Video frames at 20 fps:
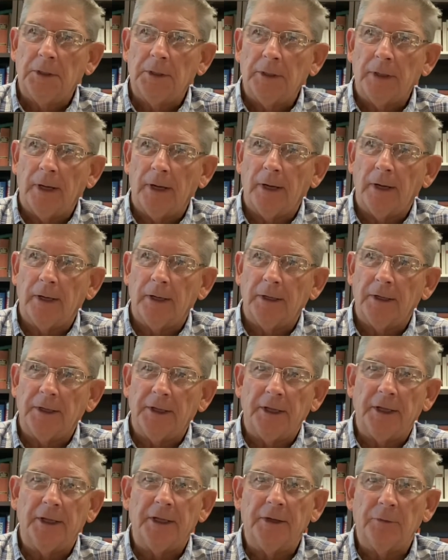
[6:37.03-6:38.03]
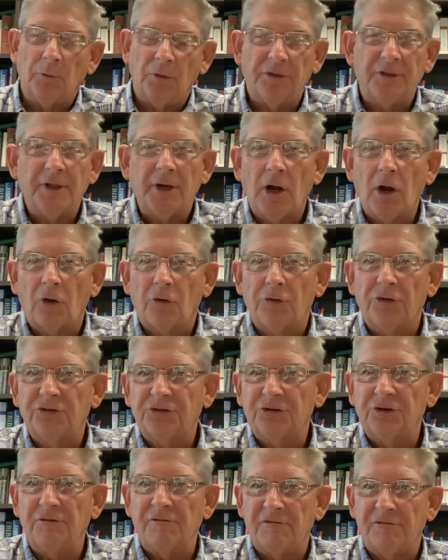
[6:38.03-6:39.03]
and within our
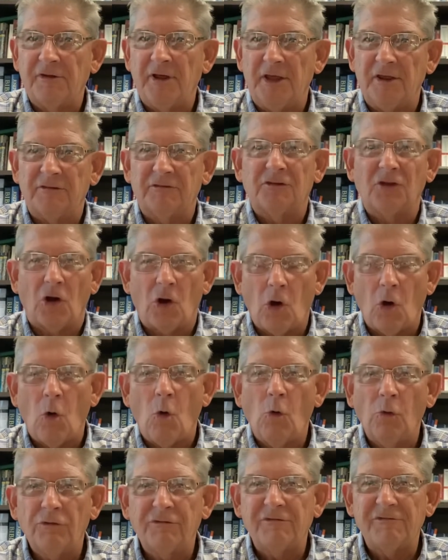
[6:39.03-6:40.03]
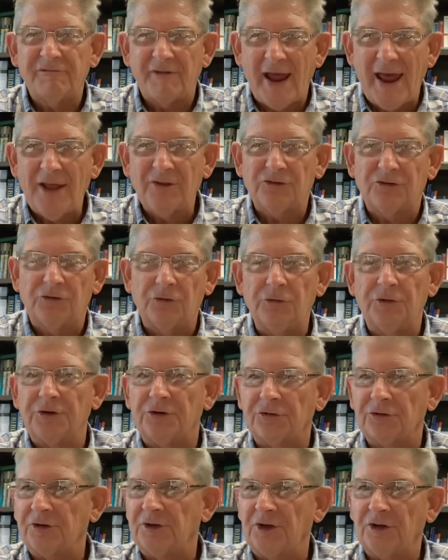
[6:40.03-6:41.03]
Christian faith to hold fast to the
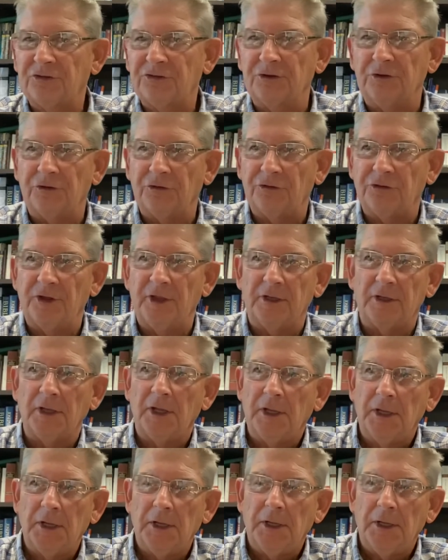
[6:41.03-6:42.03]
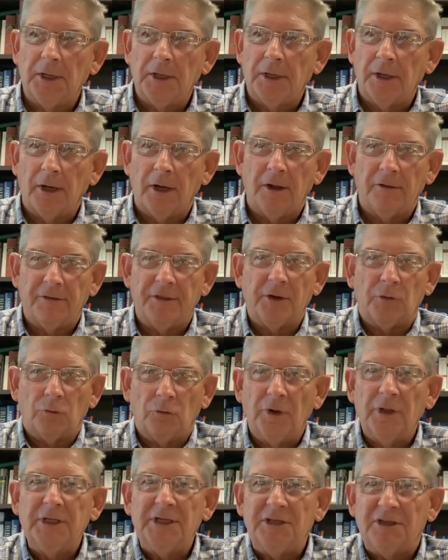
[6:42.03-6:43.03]
traditions that that
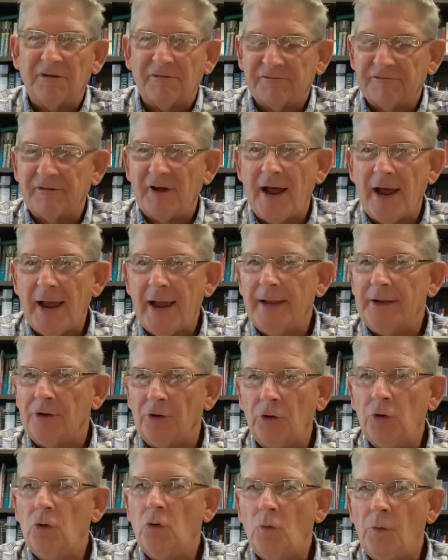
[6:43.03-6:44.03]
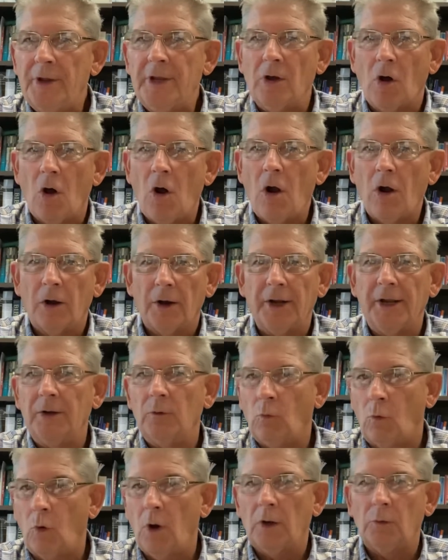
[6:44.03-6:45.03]
really define who we are
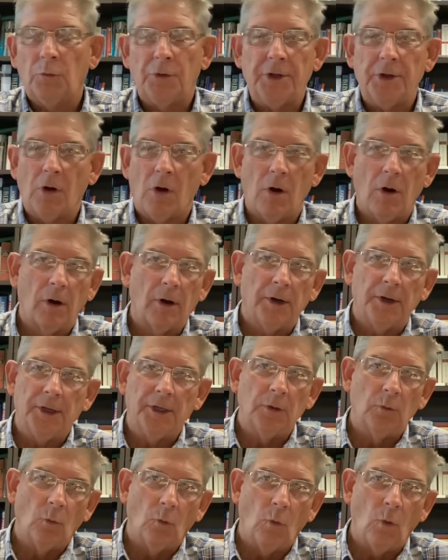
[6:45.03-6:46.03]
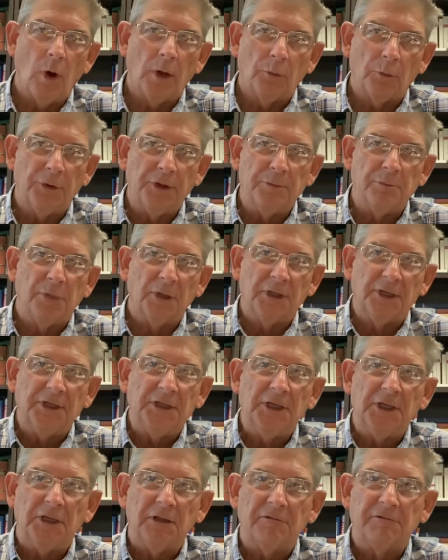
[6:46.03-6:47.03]
and what we are and what we
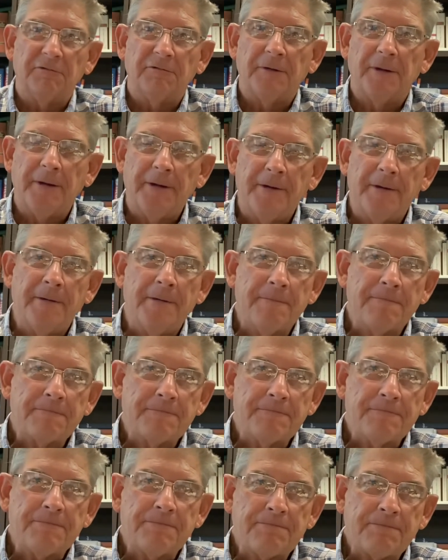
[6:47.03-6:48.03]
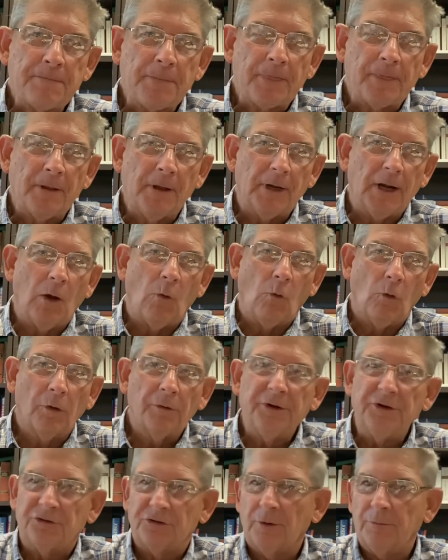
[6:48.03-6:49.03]
believe. And I
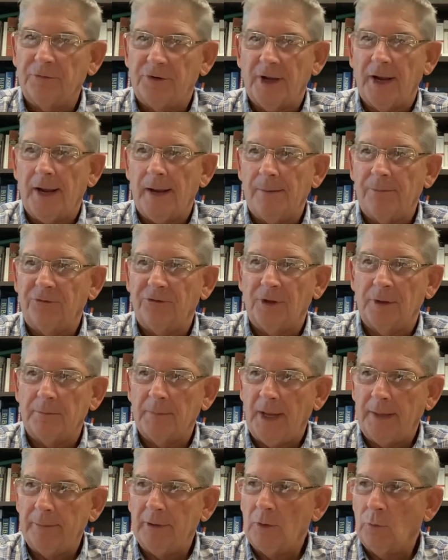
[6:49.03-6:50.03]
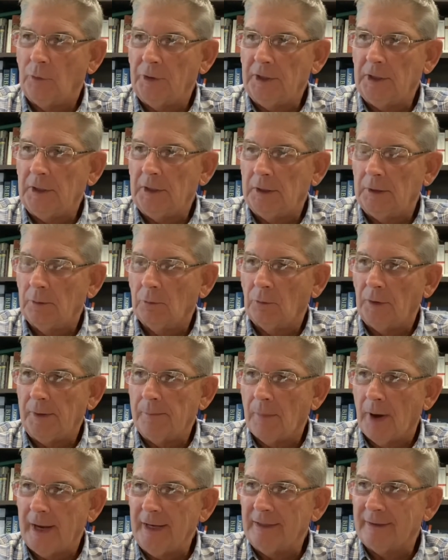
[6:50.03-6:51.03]
worry sometimes that maybe we
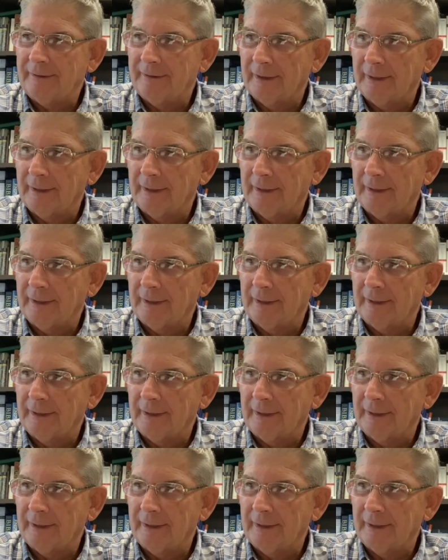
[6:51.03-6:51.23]
might